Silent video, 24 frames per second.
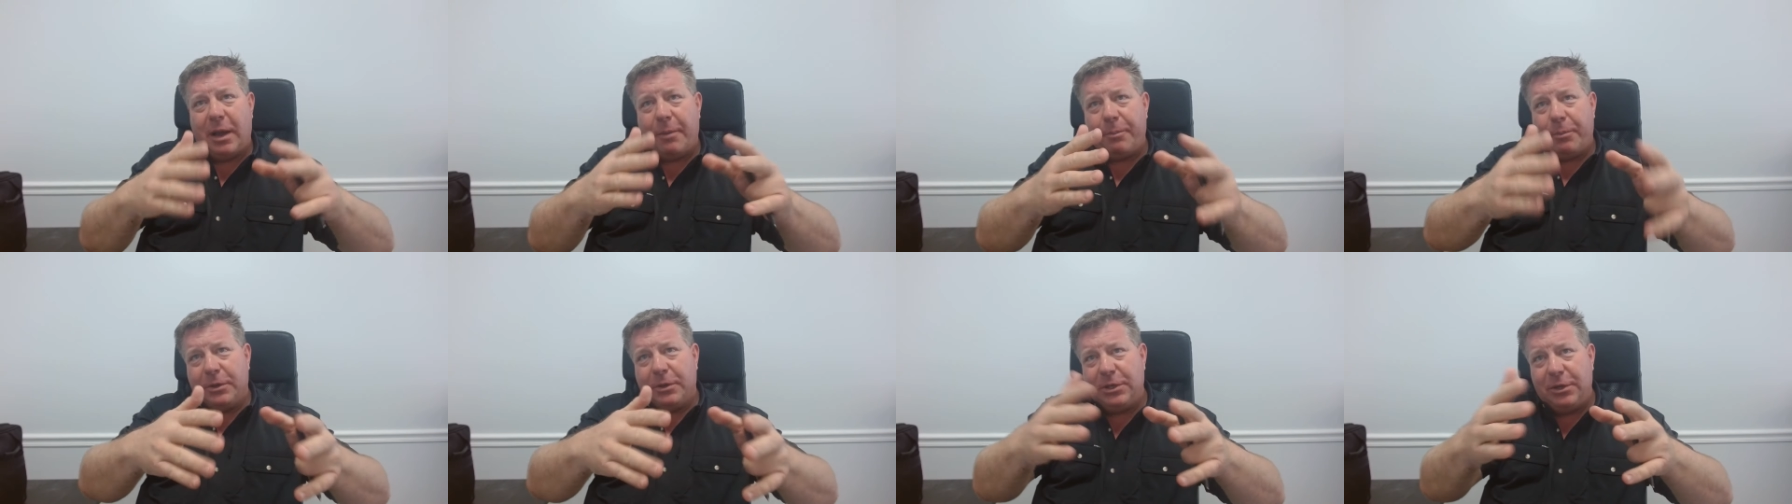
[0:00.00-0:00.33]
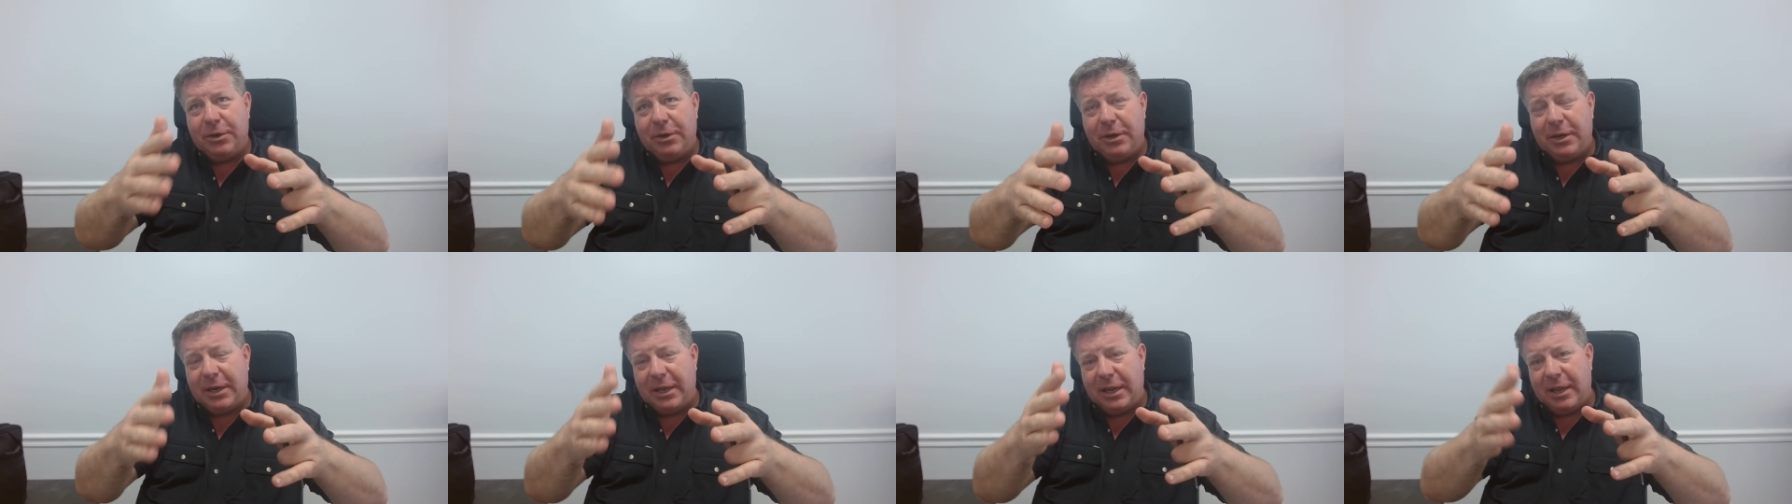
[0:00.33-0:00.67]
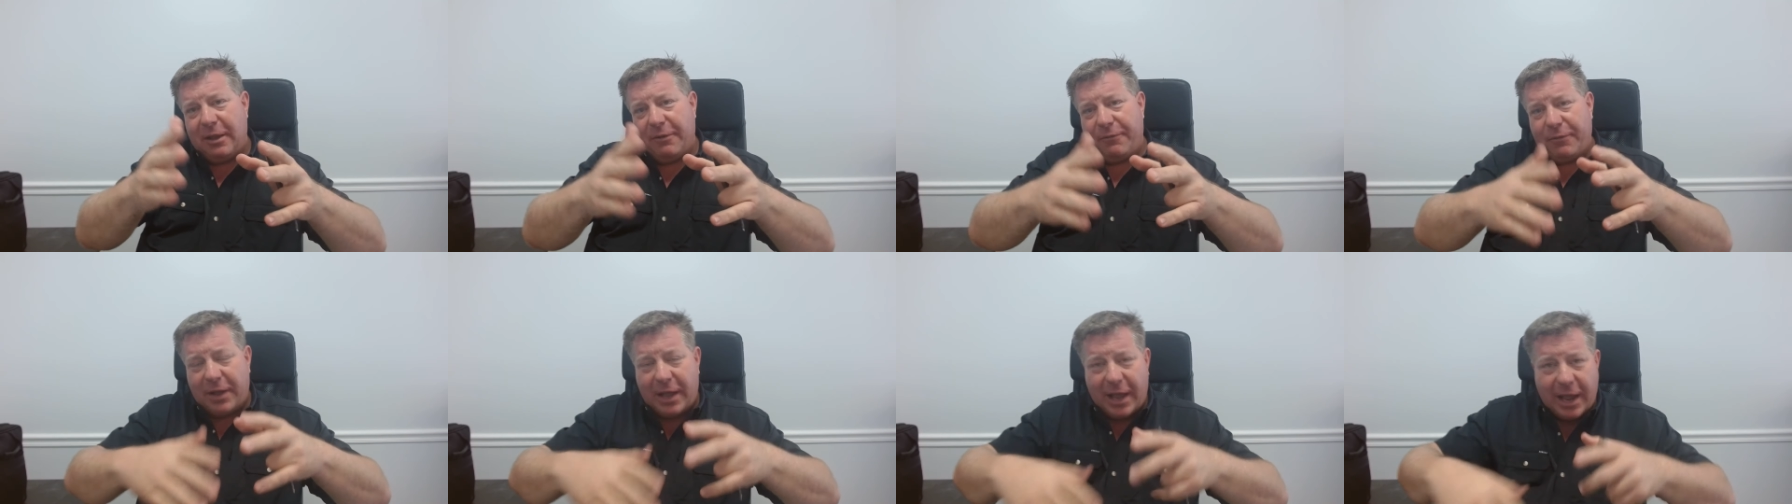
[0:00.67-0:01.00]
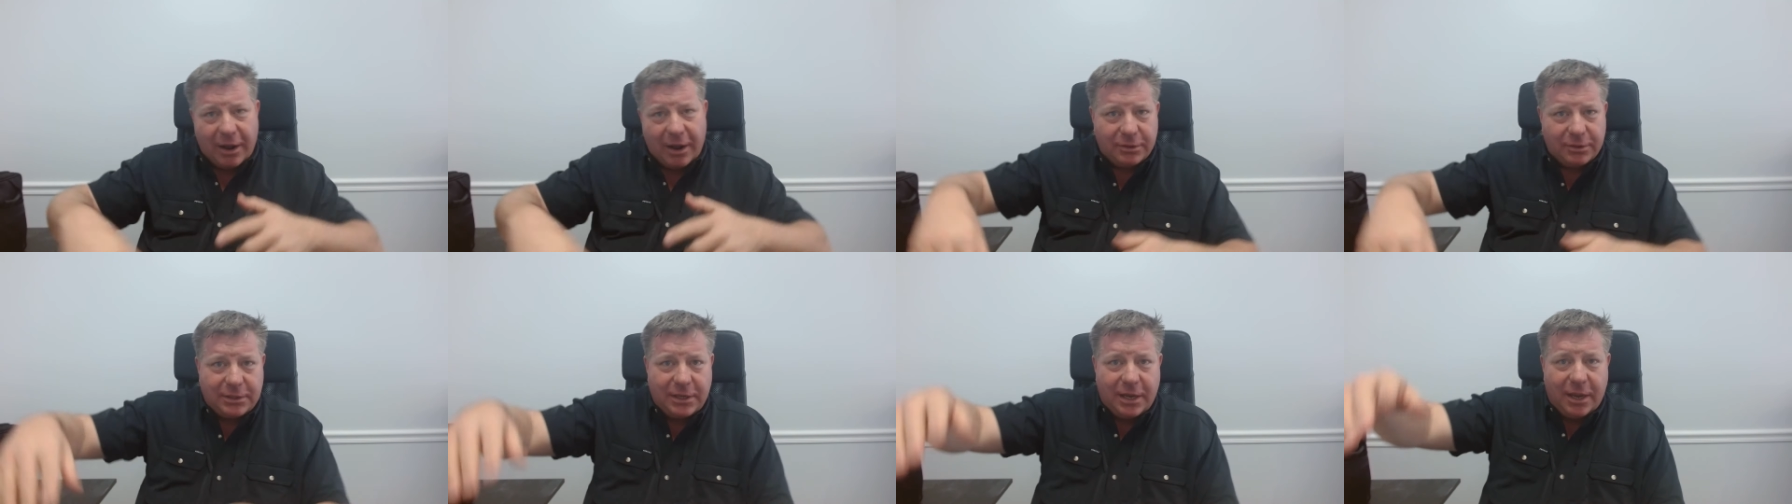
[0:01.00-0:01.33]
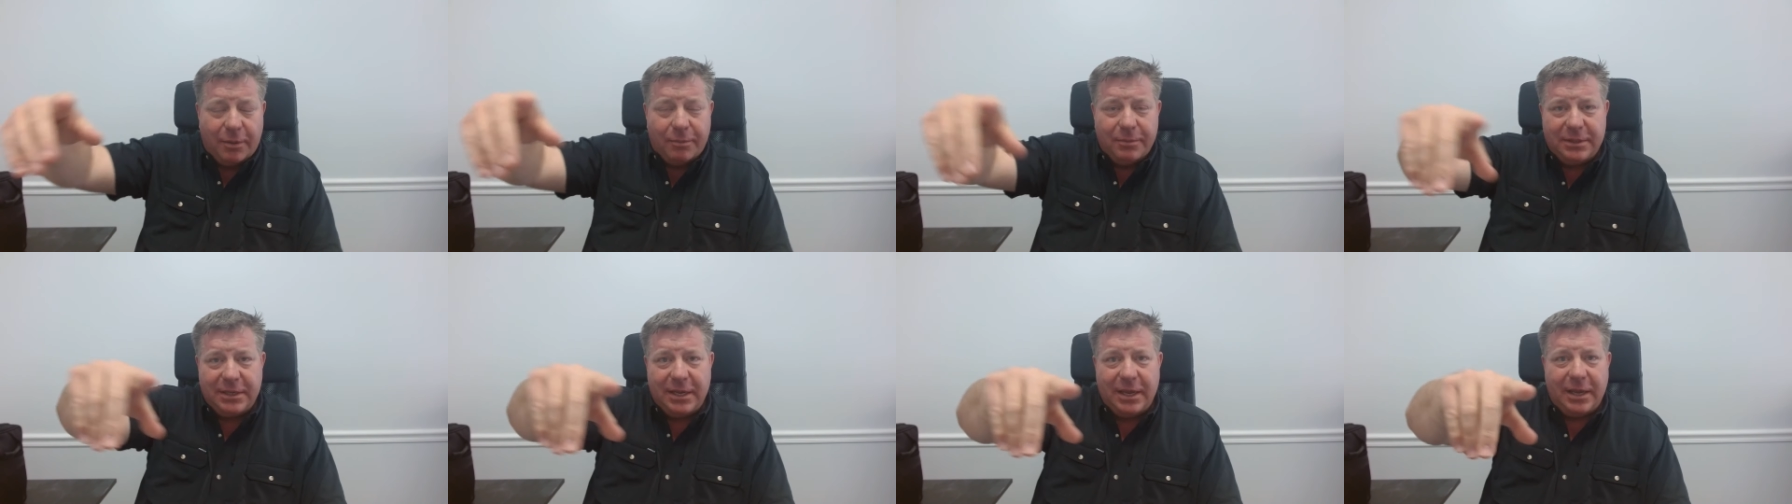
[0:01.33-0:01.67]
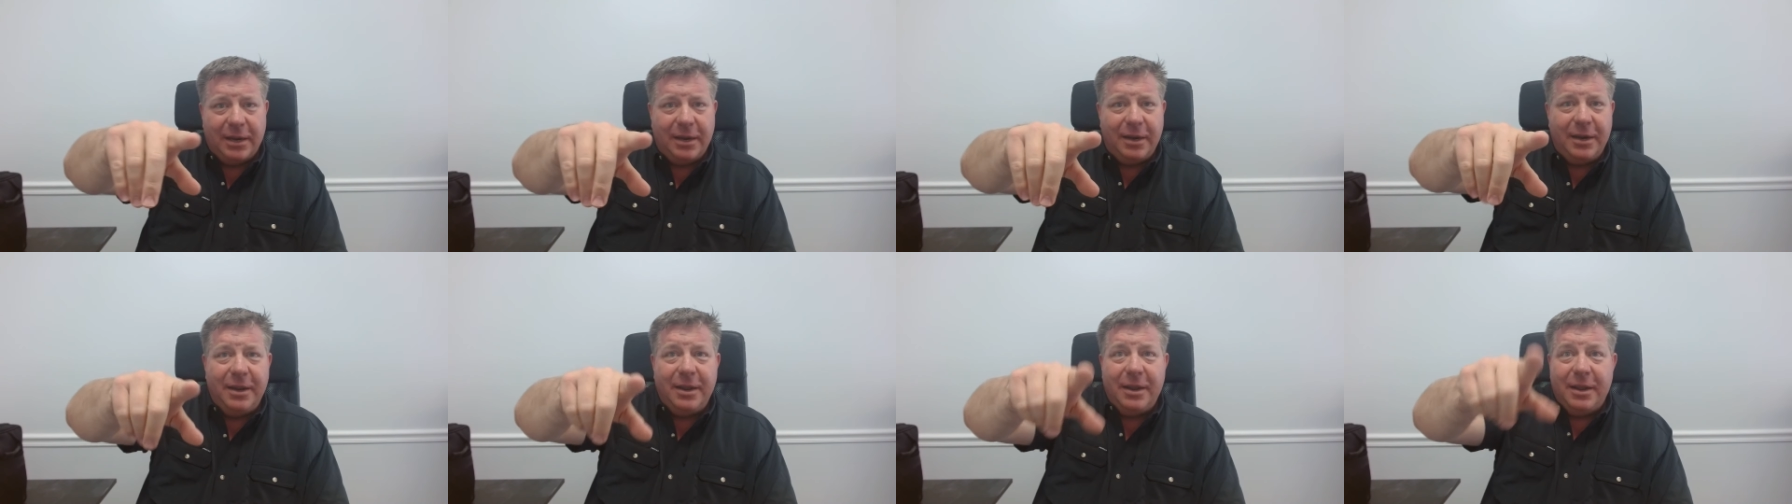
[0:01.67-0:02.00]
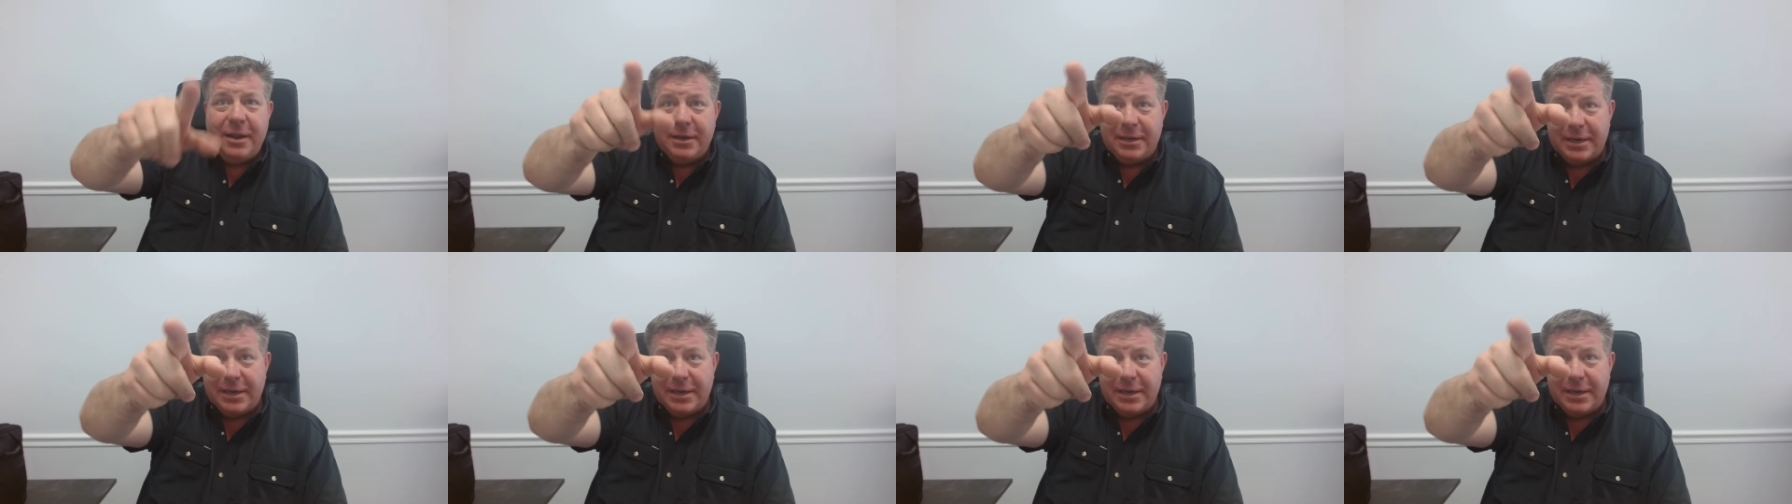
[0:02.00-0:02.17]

opportunity if a house comes in,